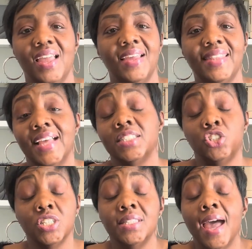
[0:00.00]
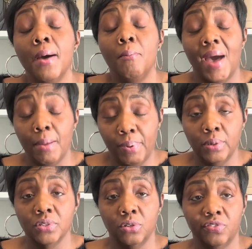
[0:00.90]
that's just not my
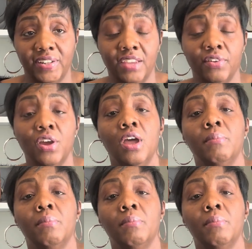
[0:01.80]
personal flavor.